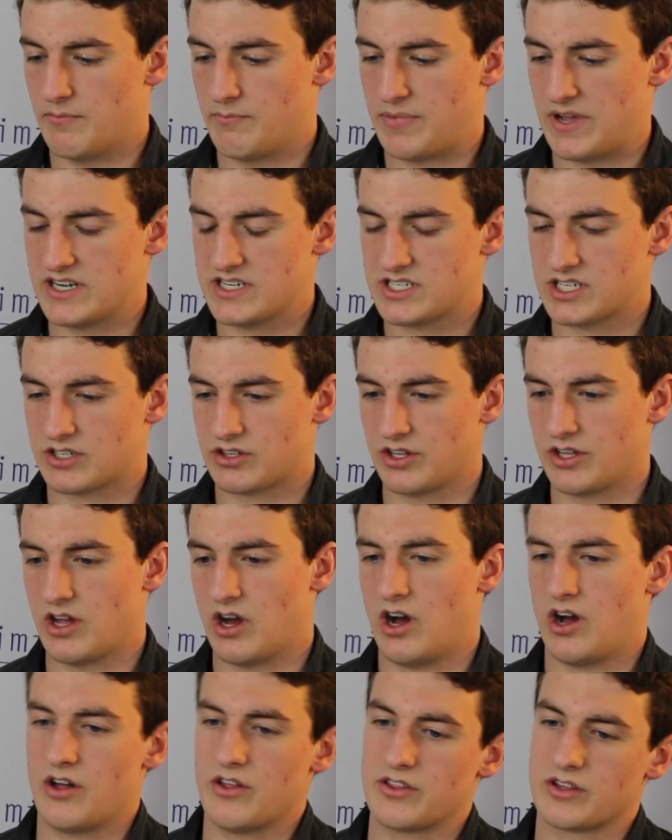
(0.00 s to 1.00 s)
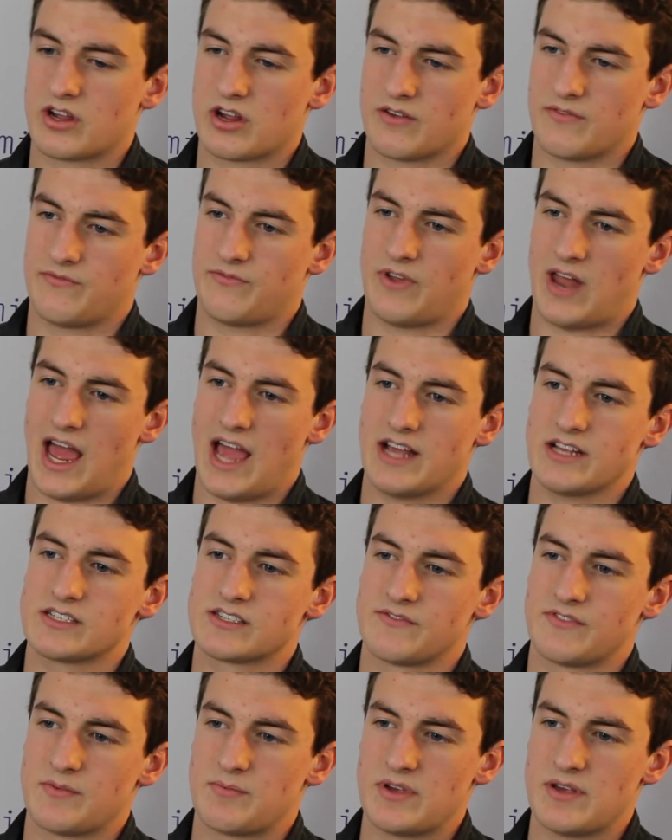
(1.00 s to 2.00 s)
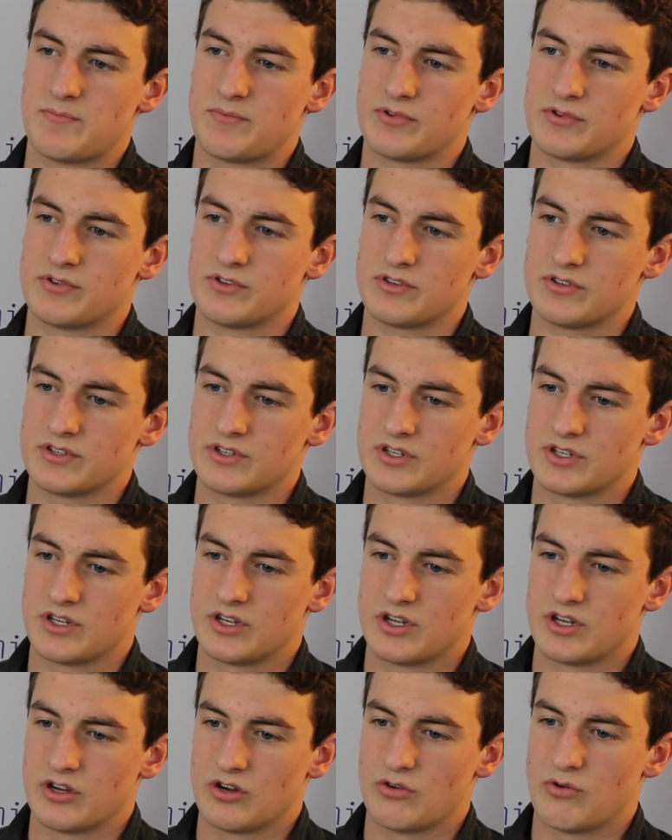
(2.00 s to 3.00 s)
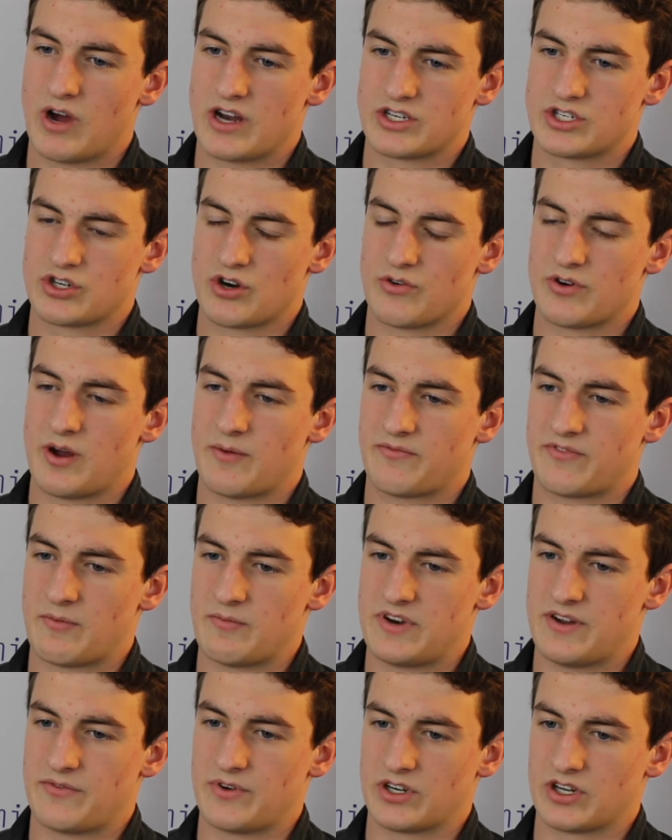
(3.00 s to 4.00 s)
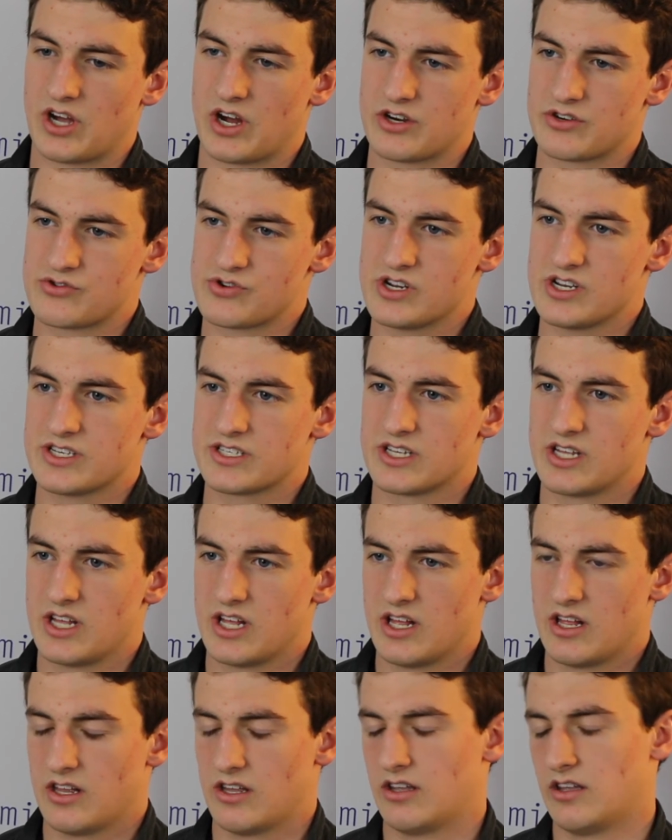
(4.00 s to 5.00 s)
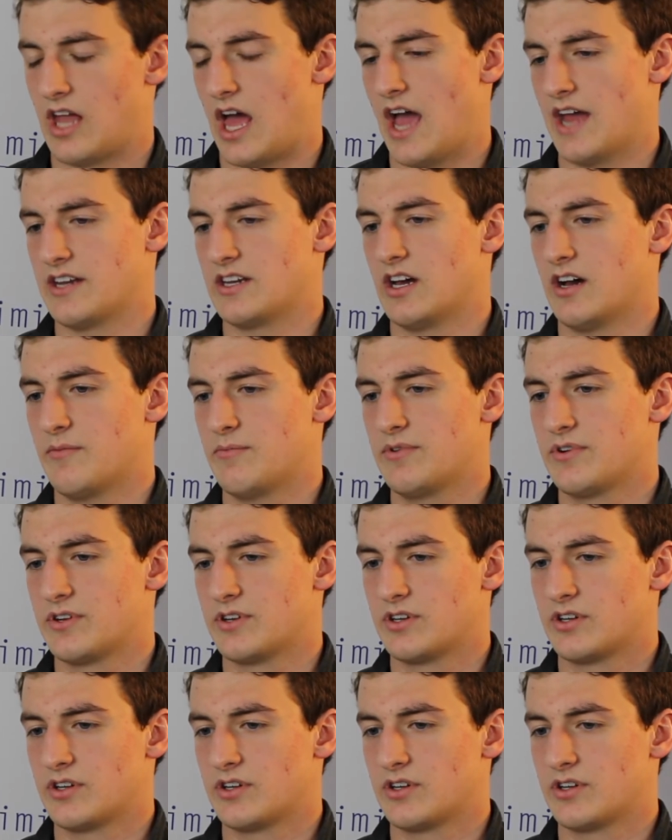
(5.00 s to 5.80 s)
basically all the flags of the people who had shown up from different countries lined up